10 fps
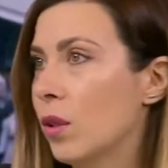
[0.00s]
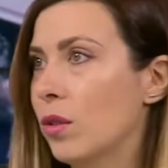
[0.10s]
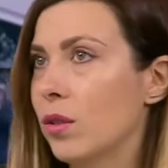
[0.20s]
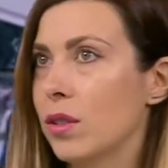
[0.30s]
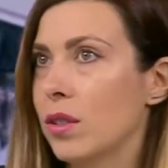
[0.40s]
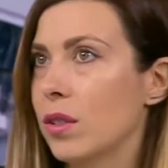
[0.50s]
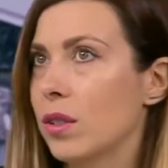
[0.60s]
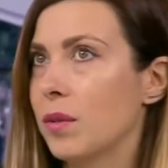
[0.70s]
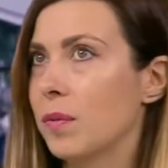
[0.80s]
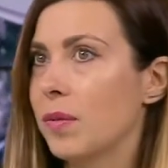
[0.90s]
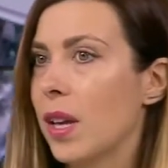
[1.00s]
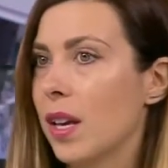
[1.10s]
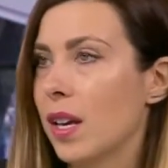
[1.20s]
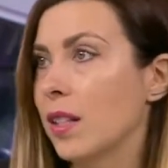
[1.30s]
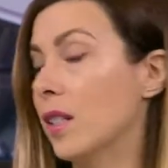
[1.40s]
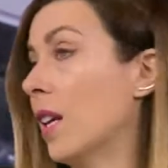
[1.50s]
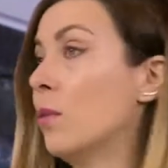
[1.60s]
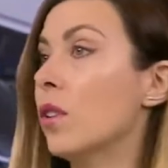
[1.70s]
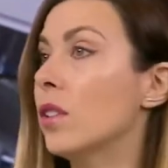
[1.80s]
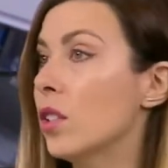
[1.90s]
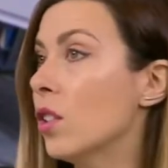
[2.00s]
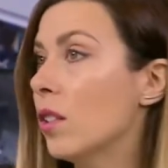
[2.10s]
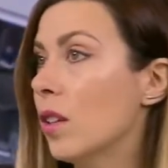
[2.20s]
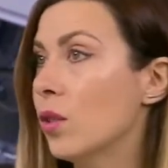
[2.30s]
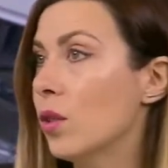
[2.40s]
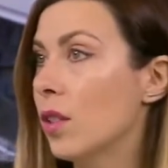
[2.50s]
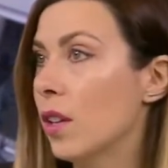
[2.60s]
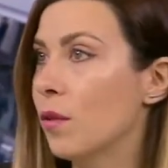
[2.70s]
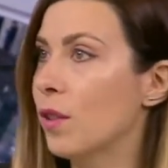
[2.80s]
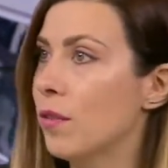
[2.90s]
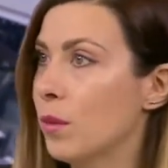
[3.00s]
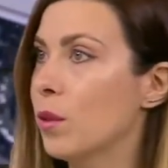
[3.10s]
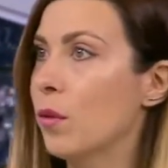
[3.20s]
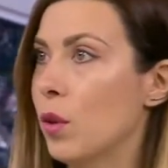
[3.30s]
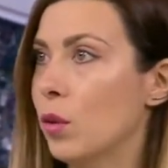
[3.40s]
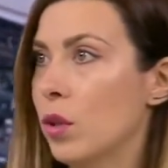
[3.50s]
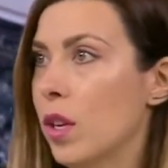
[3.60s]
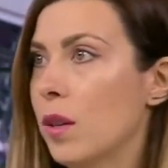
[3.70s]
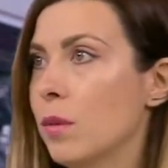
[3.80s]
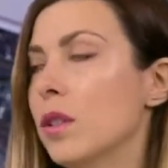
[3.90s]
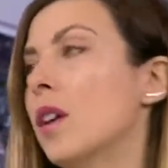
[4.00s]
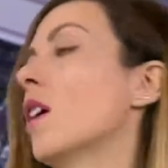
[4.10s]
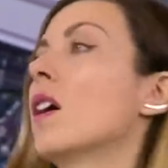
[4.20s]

not in the same tradition, I should say, for the films of those times.